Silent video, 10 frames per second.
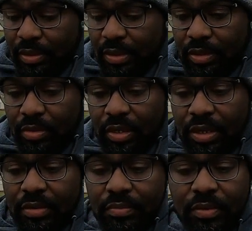and then you're going to
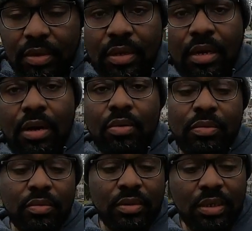hit
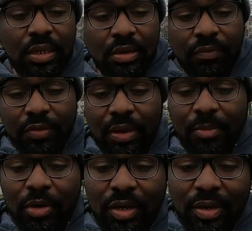go, and hopefully
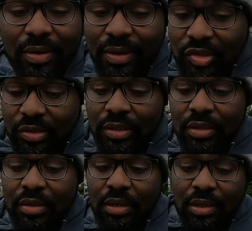I'm going to get a connection
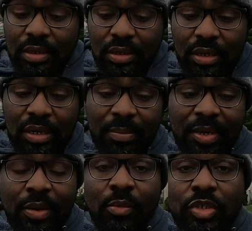here.
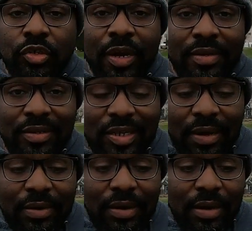And then once you're at
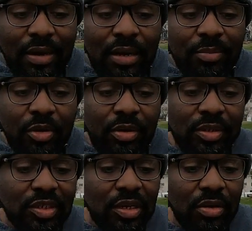DJI.com, you're going
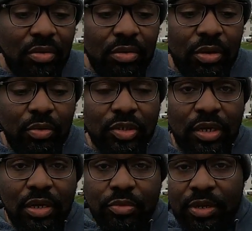to just click on those
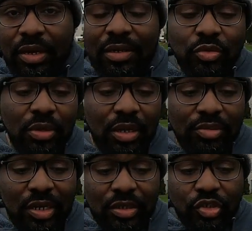three lines on the
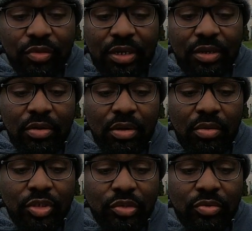left side of the screen, and you're going to
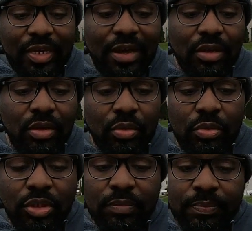go to
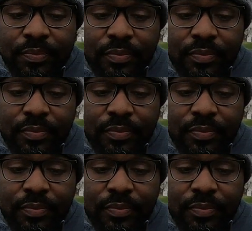downloads.